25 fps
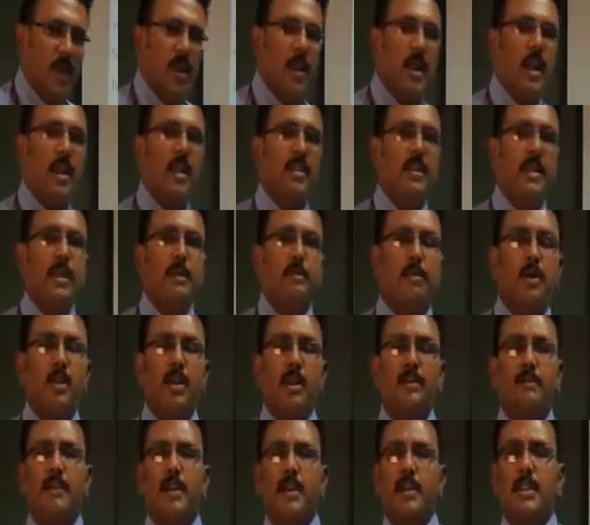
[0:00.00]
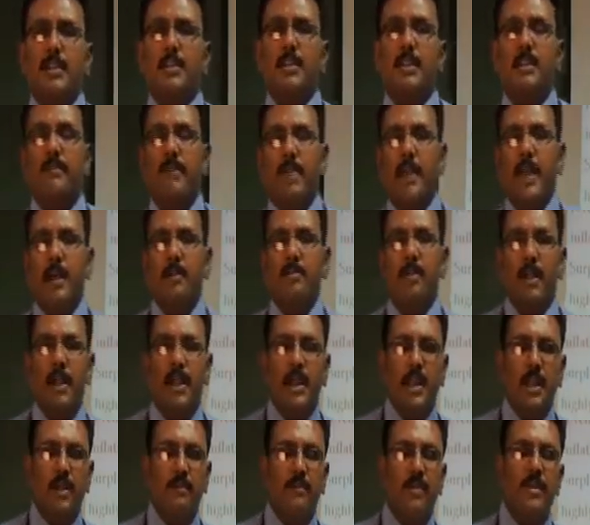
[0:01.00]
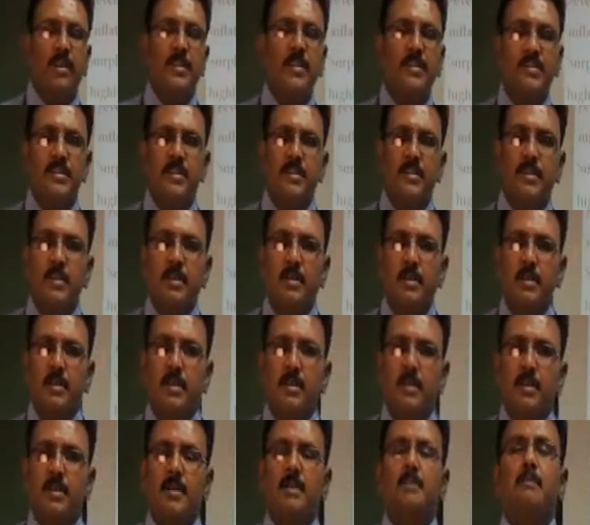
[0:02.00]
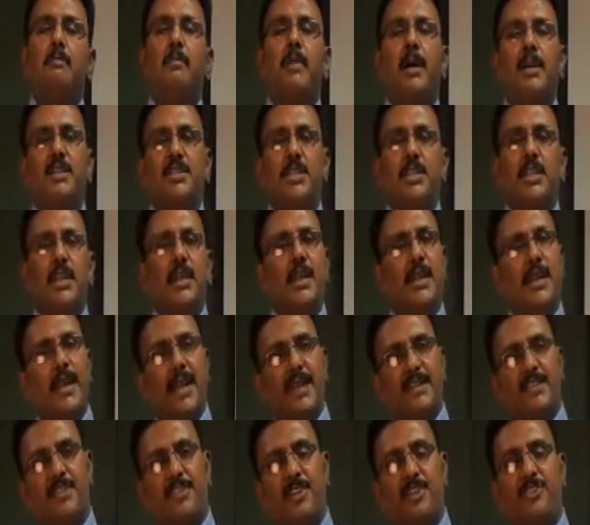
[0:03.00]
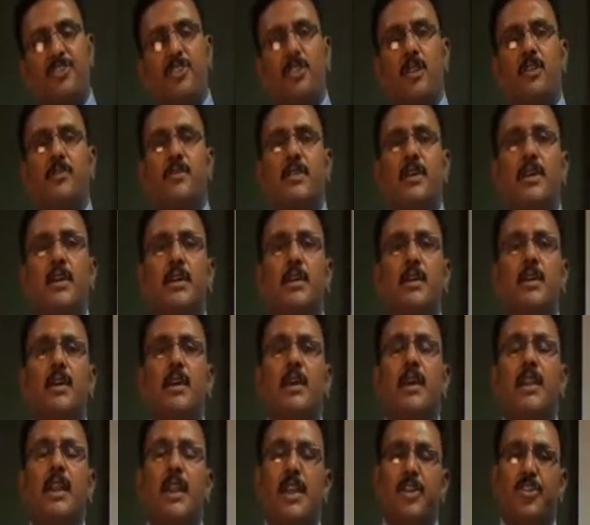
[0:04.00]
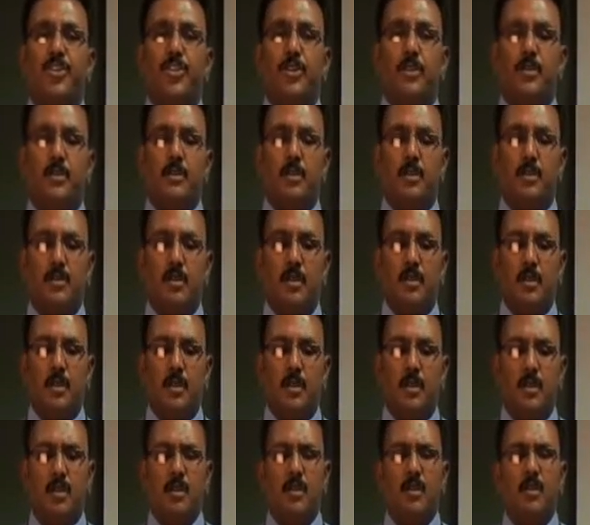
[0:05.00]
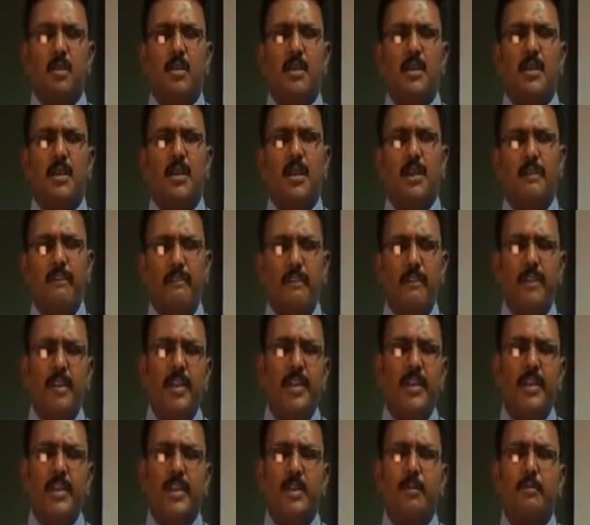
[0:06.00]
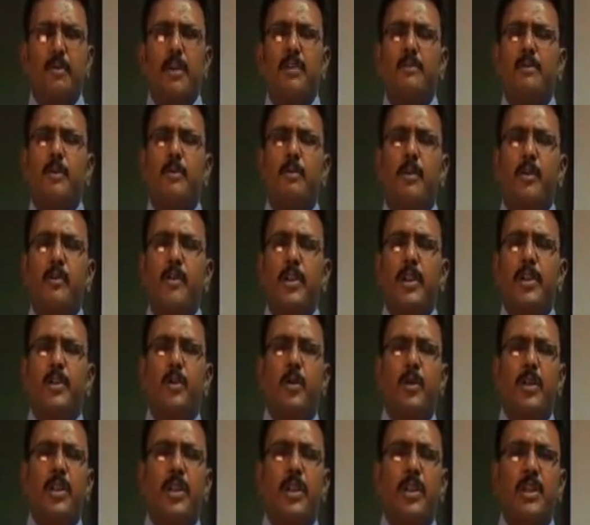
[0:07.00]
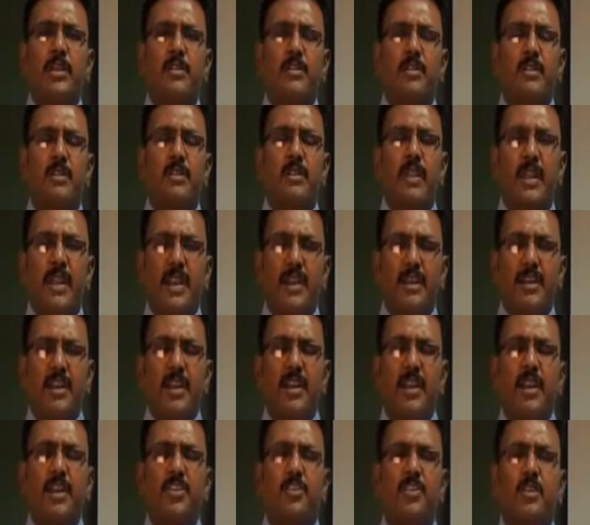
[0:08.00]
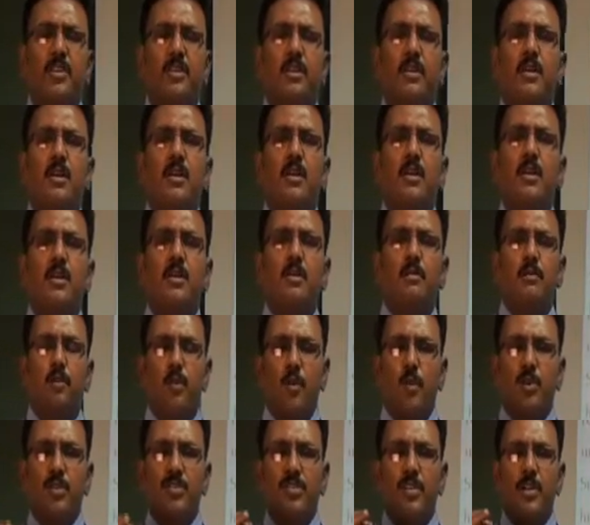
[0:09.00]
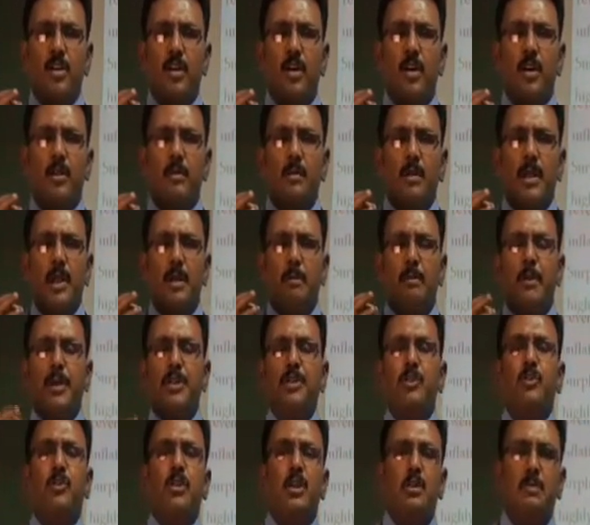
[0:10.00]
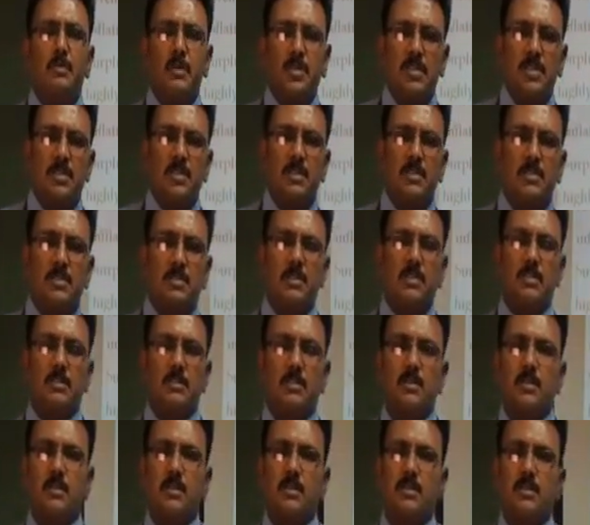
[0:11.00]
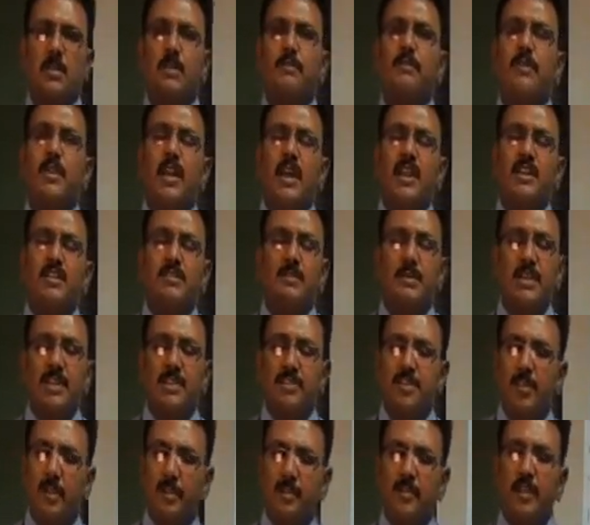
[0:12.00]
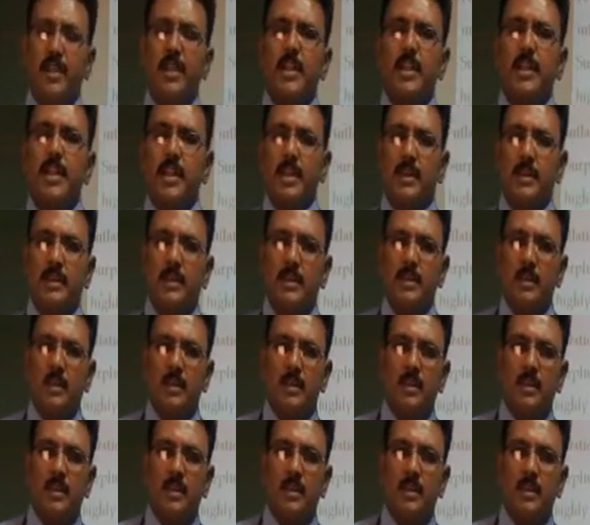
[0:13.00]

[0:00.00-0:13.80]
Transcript: And another important factor that we have to identify is budget and tax structure of the nation. Every year by February 28th, the entire nation focusing on a particular person, the finance minister of the India.